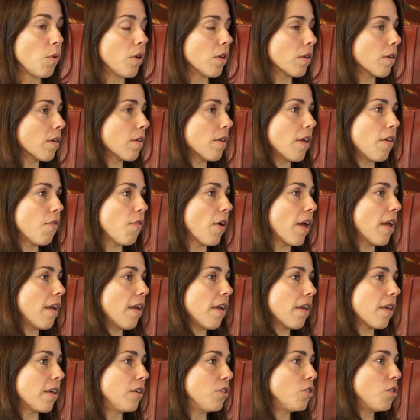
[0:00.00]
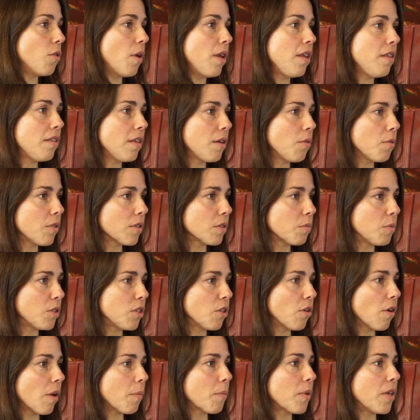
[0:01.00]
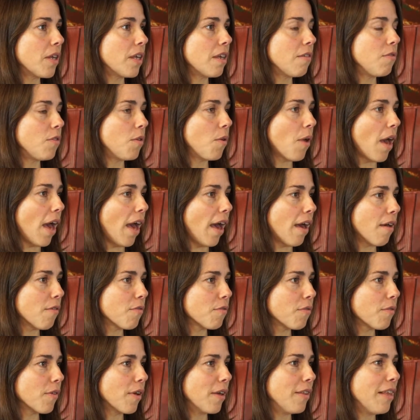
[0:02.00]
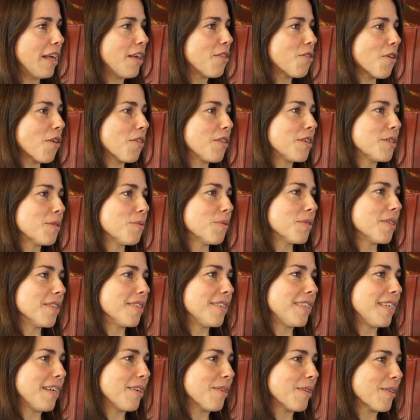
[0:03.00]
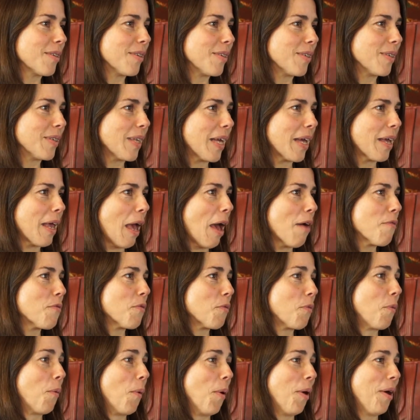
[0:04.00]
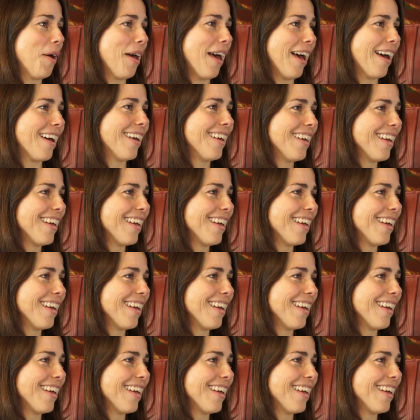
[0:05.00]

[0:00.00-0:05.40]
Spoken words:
well, if I can do anything with this material, I'm going to give you half. And they thought this was hysterical, like half of what?